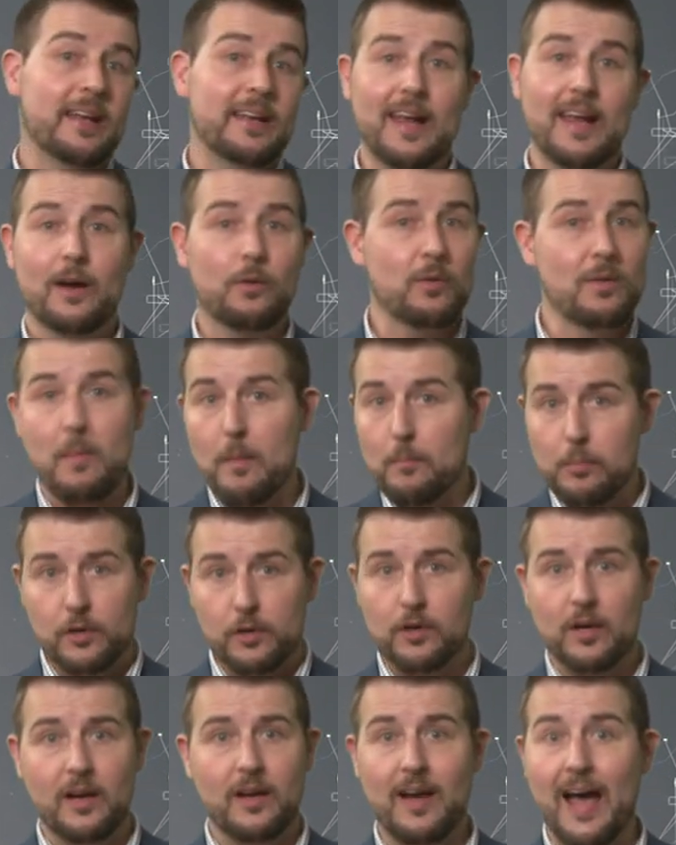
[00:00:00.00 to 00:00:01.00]
Now
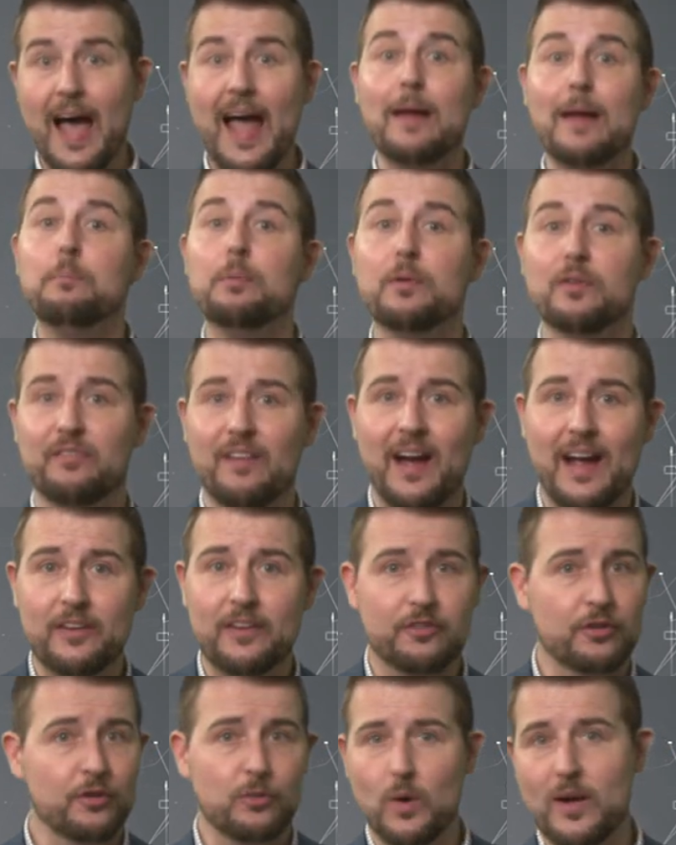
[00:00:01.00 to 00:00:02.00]
remember, a
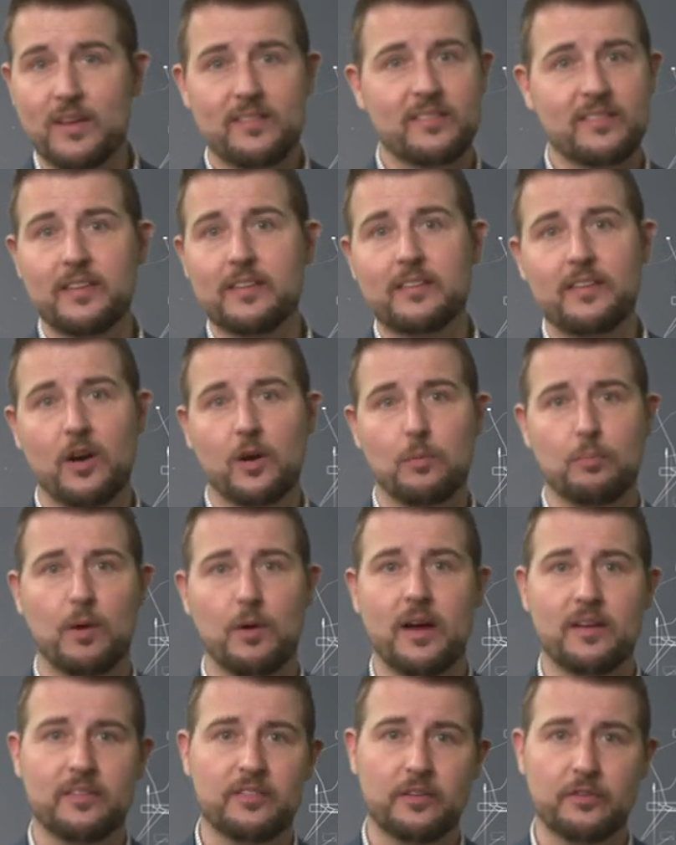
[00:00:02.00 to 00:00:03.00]
hypervisor runs Intel
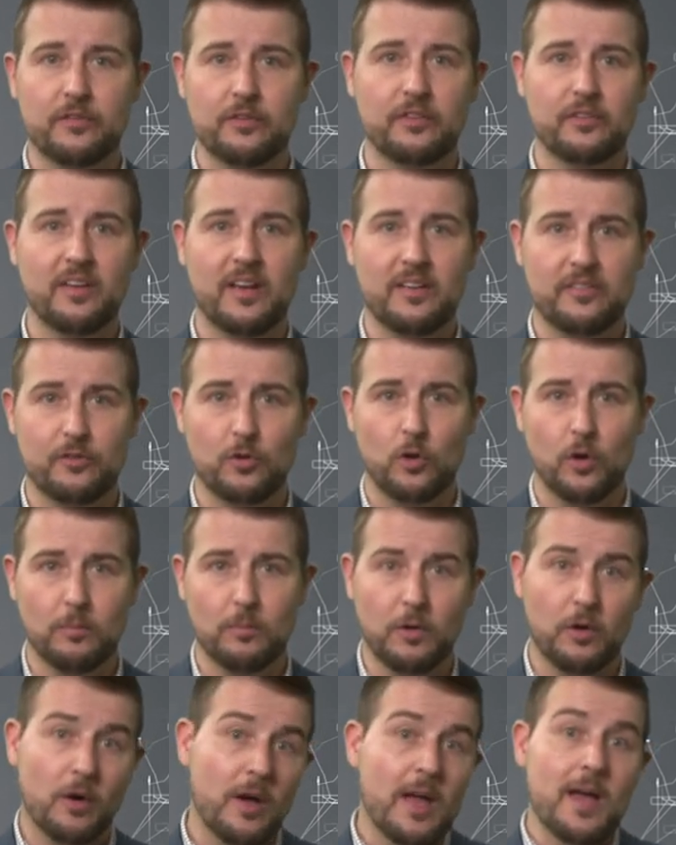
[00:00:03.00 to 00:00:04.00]
processors as
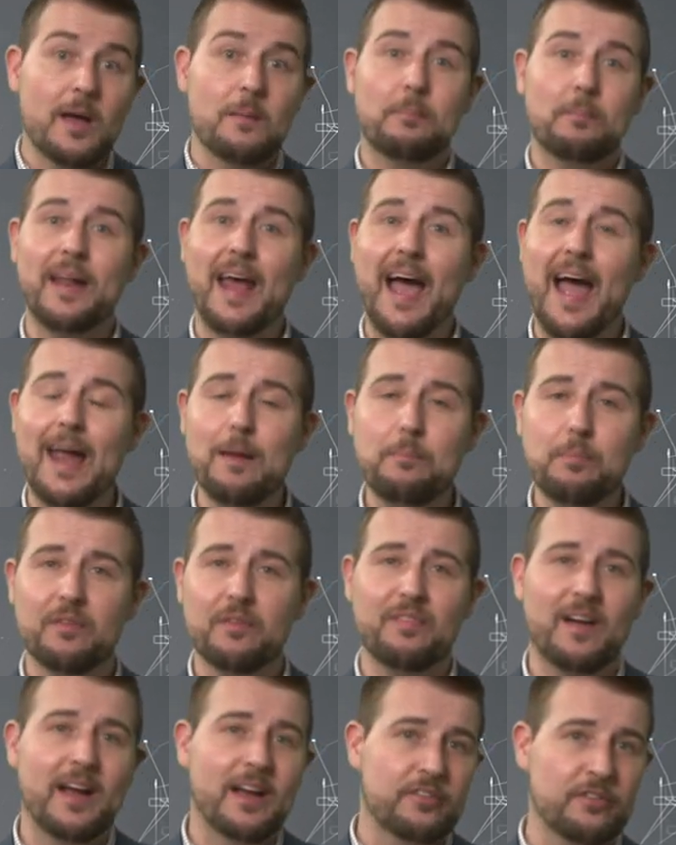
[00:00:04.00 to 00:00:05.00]
normal, but a
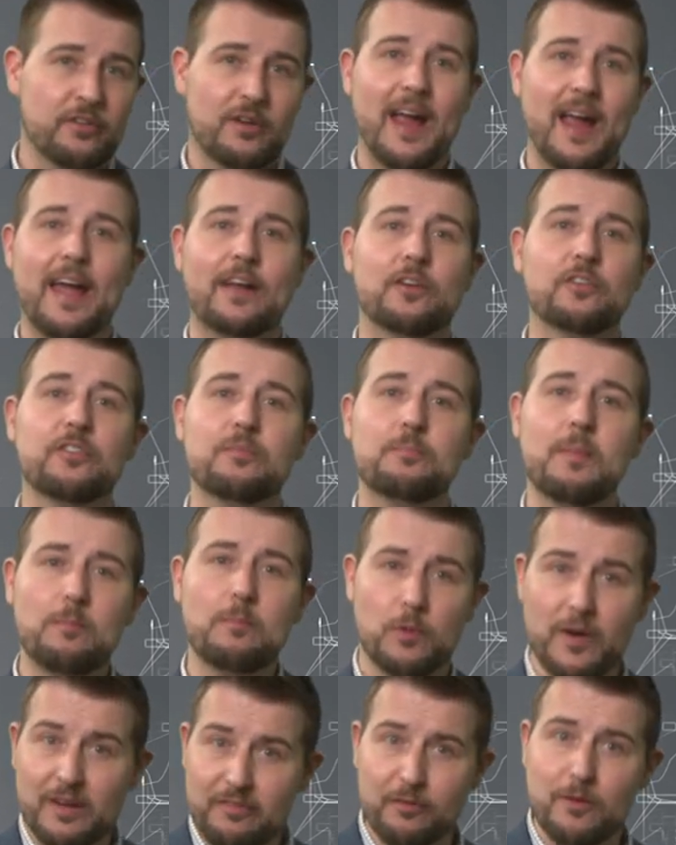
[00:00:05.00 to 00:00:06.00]
hypervisor handles
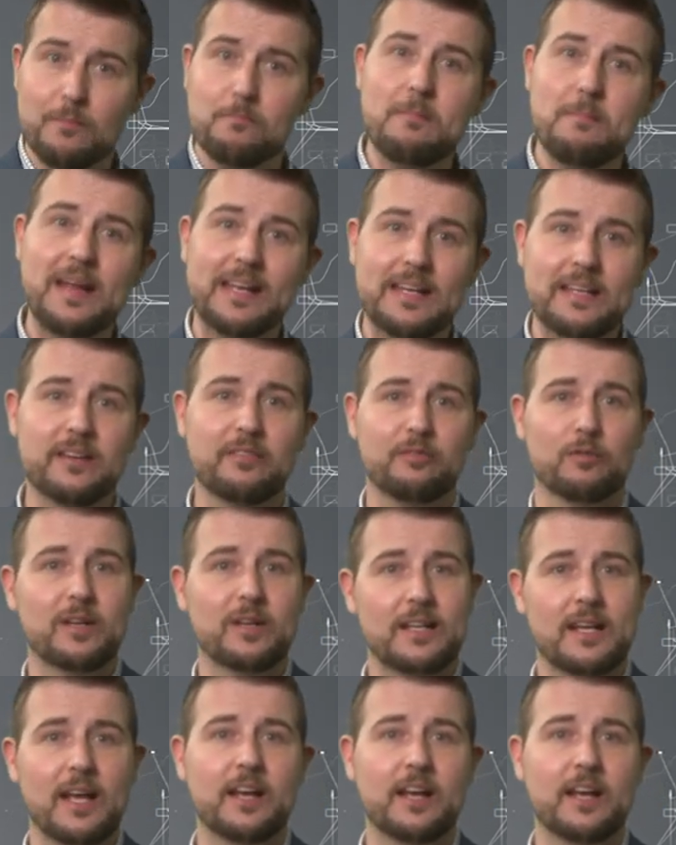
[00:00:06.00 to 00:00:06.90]
memory for many different